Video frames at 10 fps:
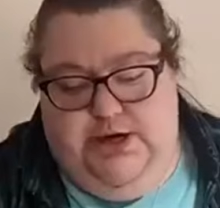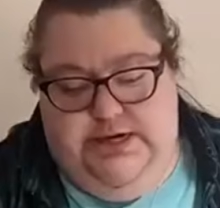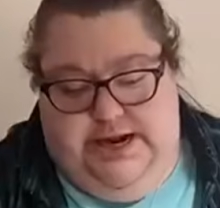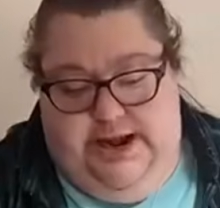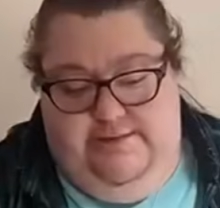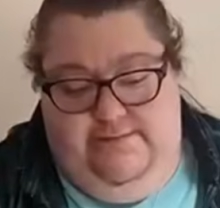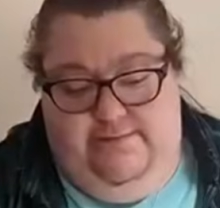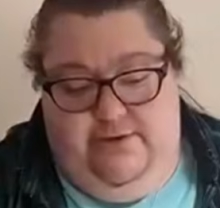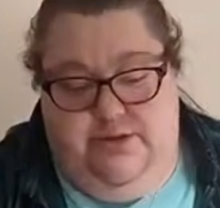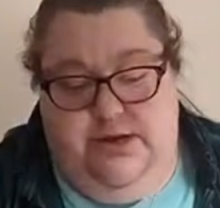a day
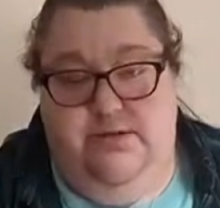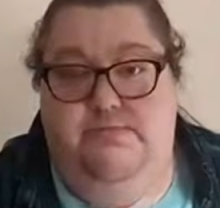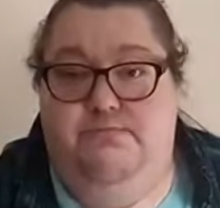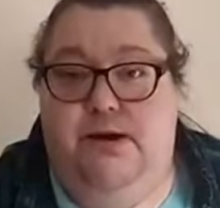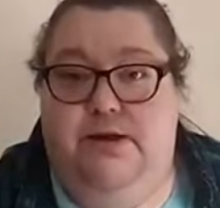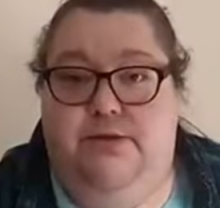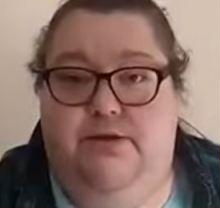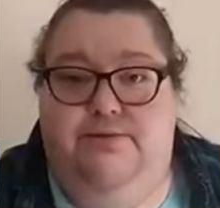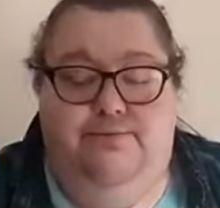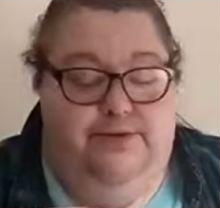for the month
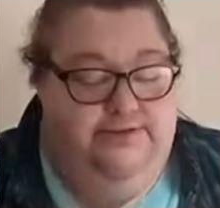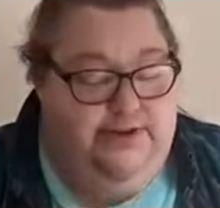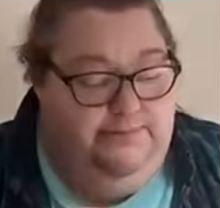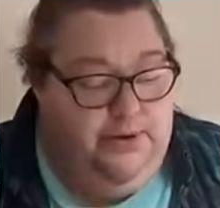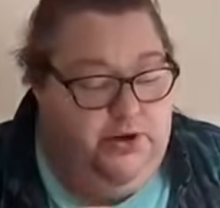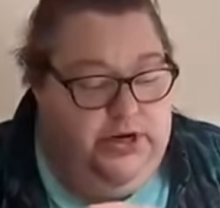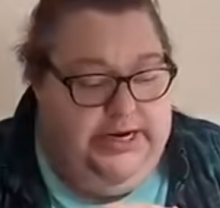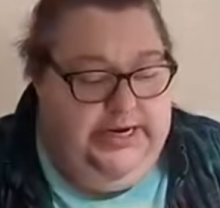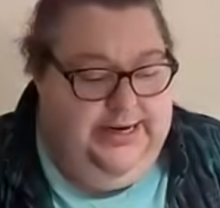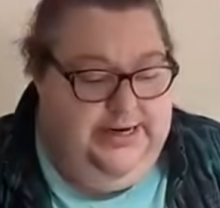of December,
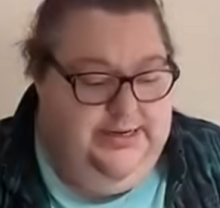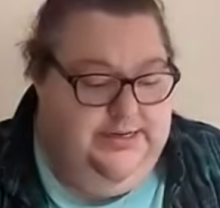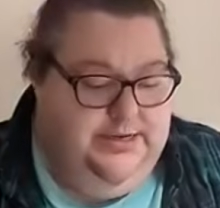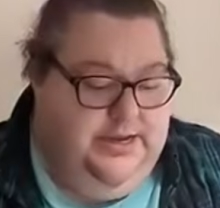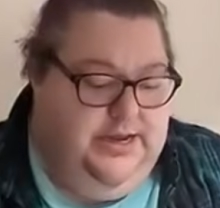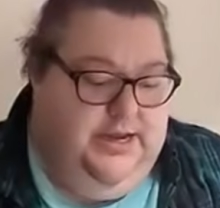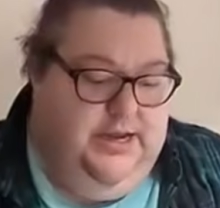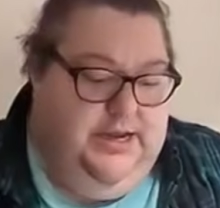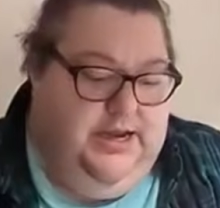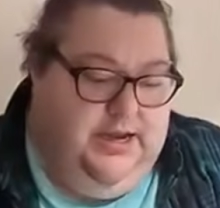and
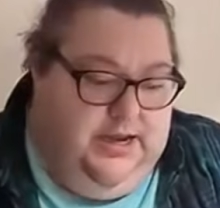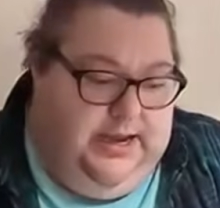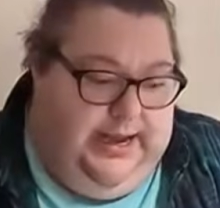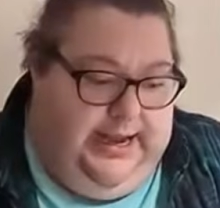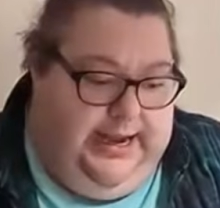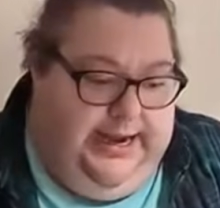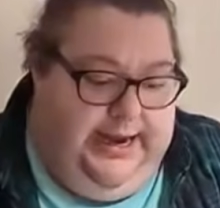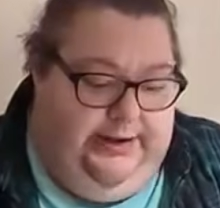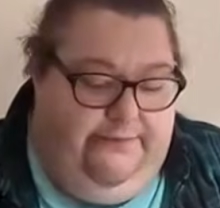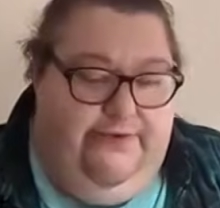I
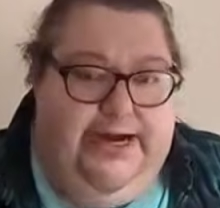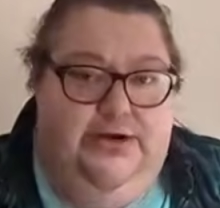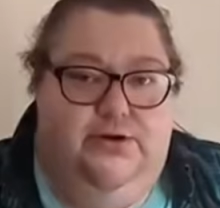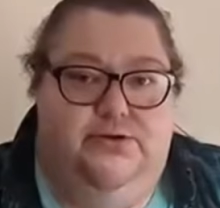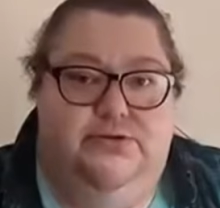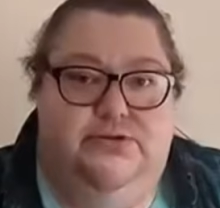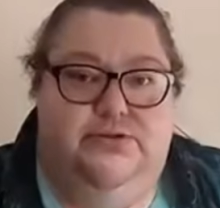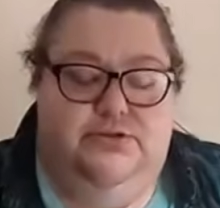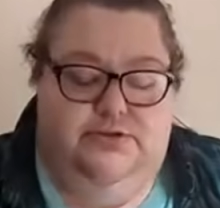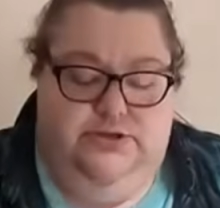had
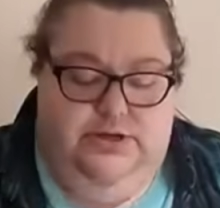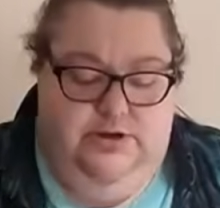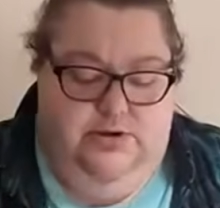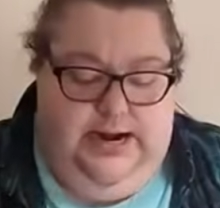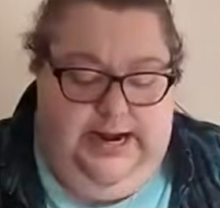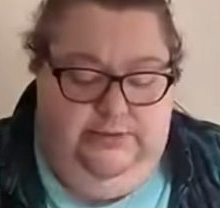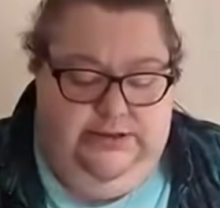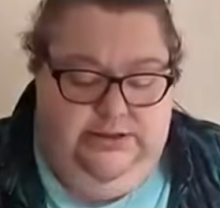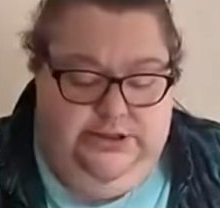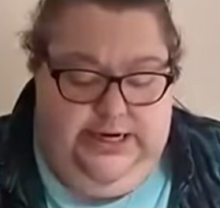finals, so I
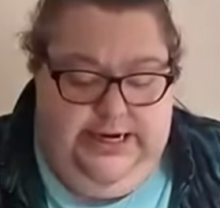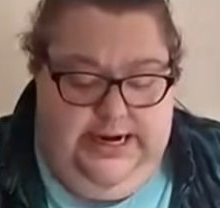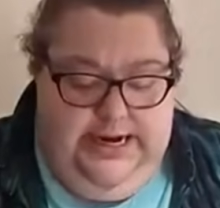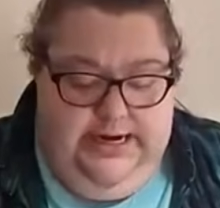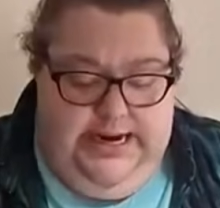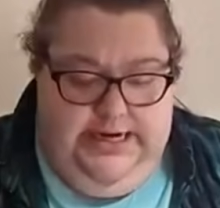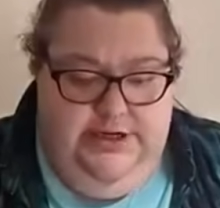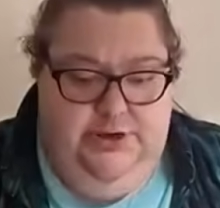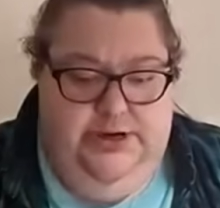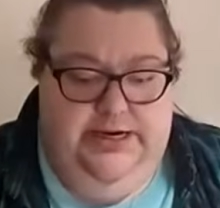was studying and
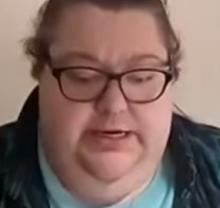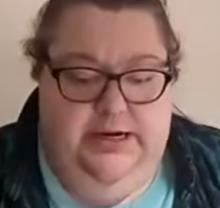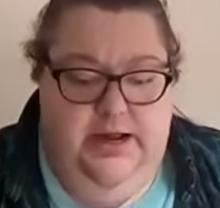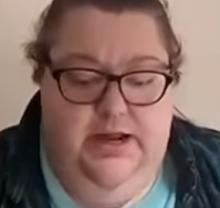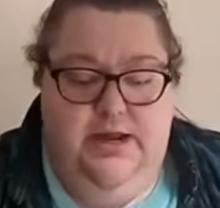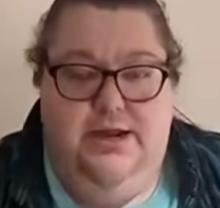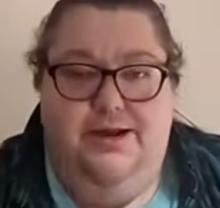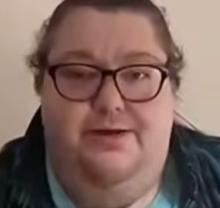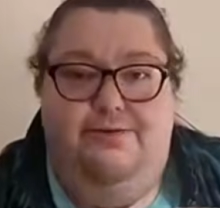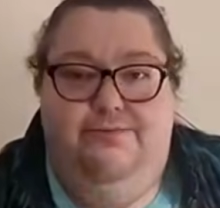doing
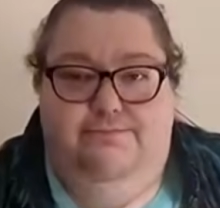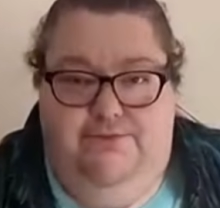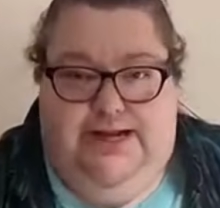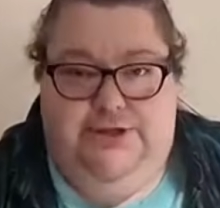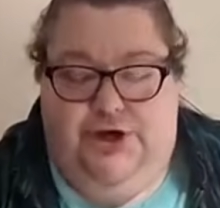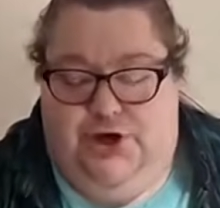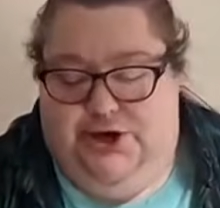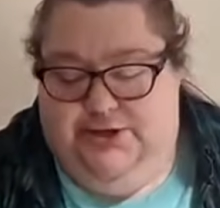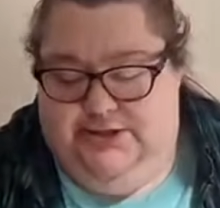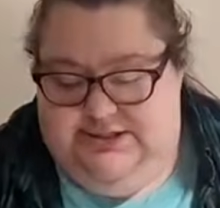
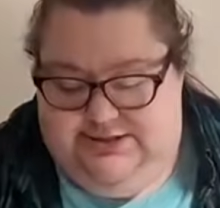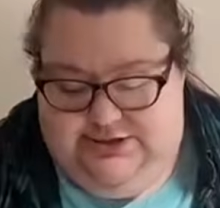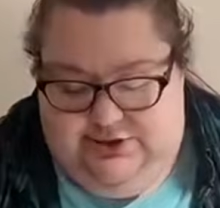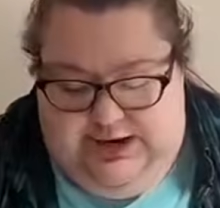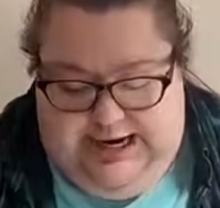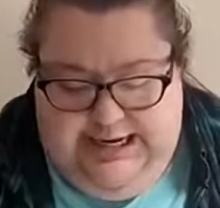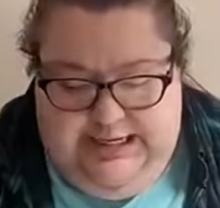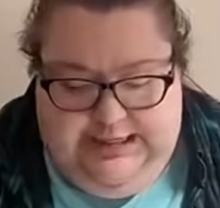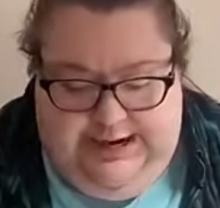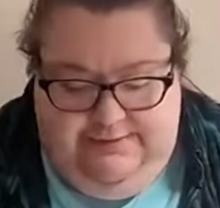flashcards, so I
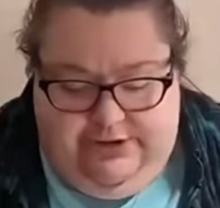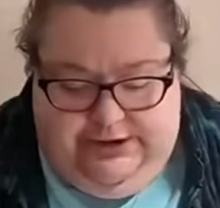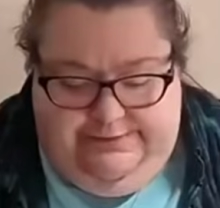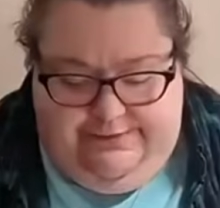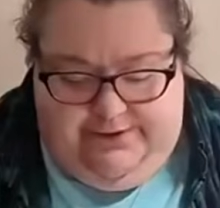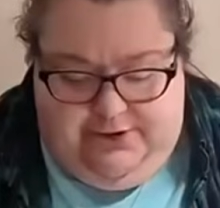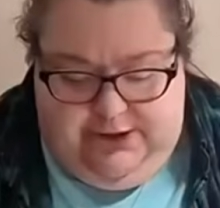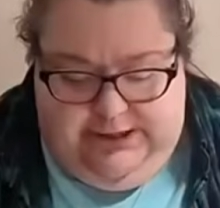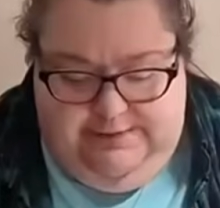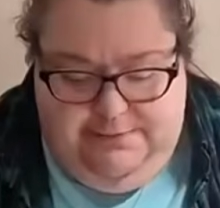didn't get very far
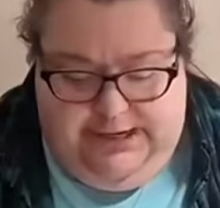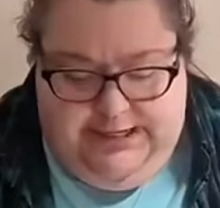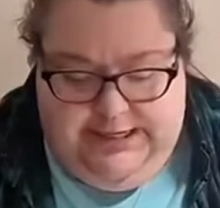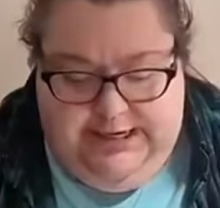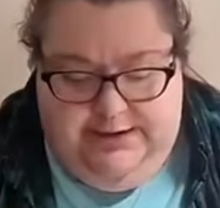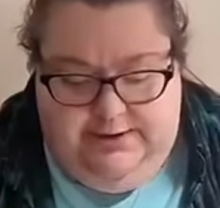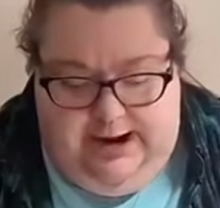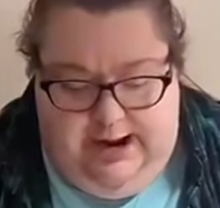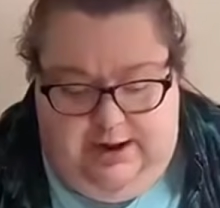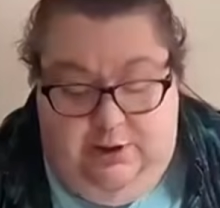on it, but I did
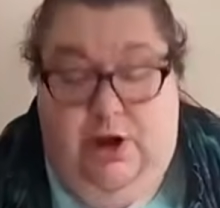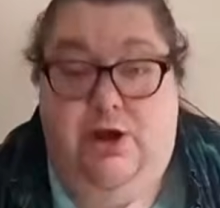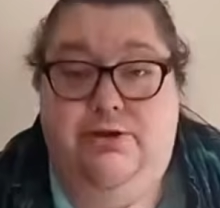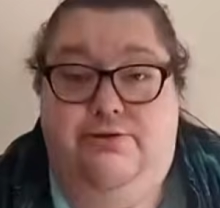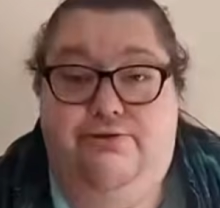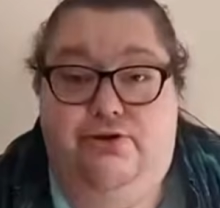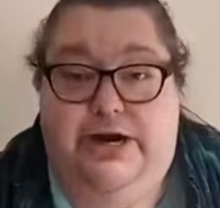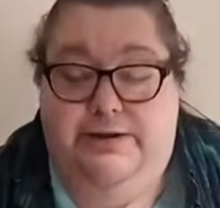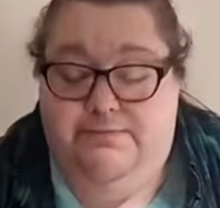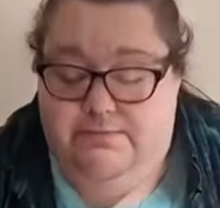a lot on the
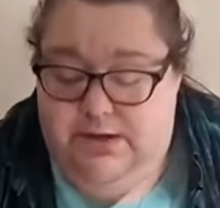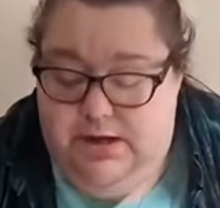frame.